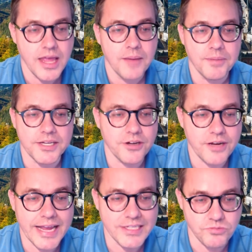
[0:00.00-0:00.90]
But in your
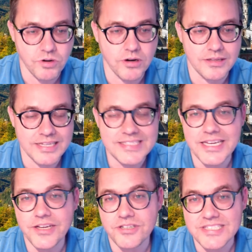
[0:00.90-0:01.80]
case, Rura, let's say
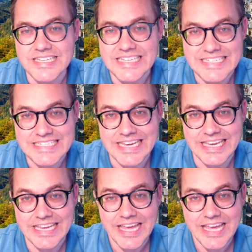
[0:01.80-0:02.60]
you're C E C.